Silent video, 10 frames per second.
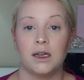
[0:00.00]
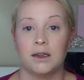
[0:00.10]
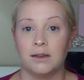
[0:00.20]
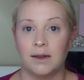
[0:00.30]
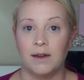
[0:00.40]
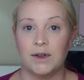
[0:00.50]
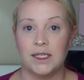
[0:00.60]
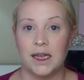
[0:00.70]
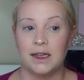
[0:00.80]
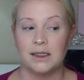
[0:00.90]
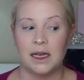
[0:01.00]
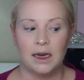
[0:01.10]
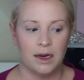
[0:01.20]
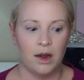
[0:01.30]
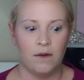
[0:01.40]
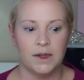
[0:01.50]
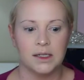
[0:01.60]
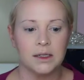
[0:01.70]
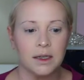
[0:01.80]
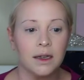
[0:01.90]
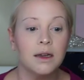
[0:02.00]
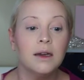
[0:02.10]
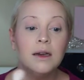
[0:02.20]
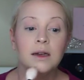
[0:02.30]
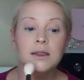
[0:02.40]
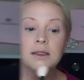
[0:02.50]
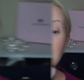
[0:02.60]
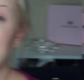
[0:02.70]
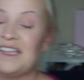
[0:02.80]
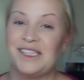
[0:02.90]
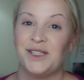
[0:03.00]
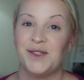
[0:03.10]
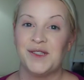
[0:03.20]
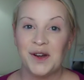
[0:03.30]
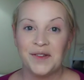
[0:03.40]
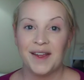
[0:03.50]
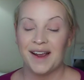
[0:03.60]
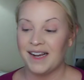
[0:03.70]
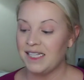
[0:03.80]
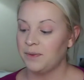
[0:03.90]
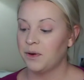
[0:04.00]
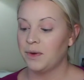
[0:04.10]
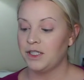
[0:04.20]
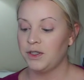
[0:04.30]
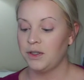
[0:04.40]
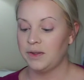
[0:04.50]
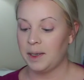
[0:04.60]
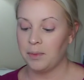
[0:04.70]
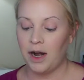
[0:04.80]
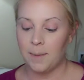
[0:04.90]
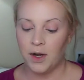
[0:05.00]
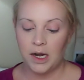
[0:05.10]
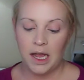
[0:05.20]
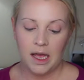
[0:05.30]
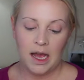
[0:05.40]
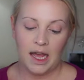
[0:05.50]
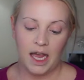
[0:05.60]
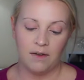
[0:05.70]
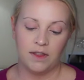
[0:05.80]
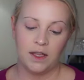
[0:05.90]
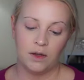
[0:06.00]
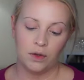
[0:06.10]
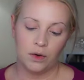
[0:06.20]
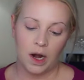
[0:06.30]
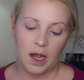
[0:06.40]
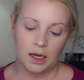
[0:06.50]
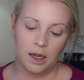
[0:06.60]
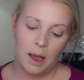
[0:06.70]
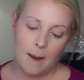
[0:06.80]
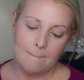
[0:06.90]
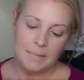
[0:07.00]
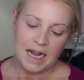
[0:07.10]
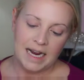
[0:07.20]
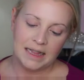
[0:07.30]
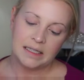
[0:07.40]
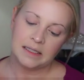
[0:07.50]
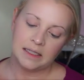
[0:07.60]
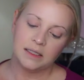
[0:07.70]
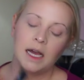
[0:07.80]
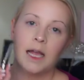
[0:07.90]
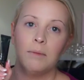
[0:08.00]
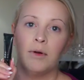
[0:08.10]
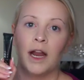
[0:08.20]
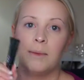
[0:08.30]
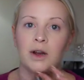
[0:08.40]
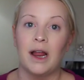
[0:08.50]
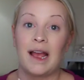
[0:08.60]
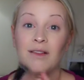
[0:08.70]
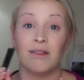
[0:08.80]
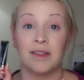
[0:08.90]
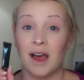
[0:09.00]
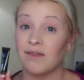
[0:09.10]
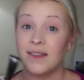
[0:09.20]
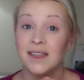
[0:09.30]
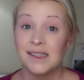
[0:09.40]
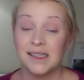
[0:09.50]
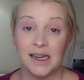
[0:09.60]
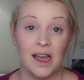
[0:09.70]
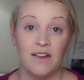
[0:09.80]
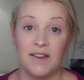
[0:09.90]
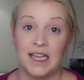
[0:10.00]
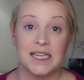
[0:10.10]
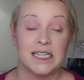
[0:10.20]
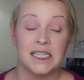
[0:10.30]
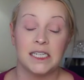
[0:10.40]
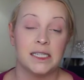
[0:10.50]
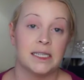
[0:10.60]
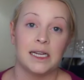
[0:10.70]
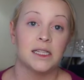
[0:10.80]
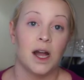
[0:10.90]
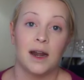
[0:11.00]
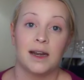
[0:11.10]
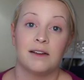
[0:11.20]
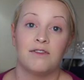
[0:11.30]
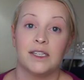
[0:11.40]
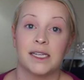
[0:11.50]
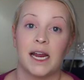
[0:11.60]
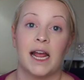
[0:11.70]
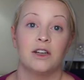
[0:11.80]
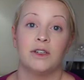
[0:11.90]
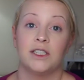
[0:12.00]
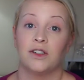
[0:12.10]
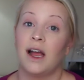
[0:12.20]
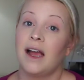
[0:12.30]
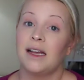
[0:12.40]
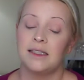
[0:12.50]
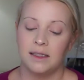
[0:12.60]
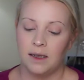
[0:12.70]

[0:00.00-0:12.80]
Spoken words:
an everyday setting, obviously. Okay, so and then to start on the eyes, we're going to use a primer. I have the Lorac Behind the Scenes Eye Primer. I love this stuff. It just stays on it. It feels like it hydrates your eyes.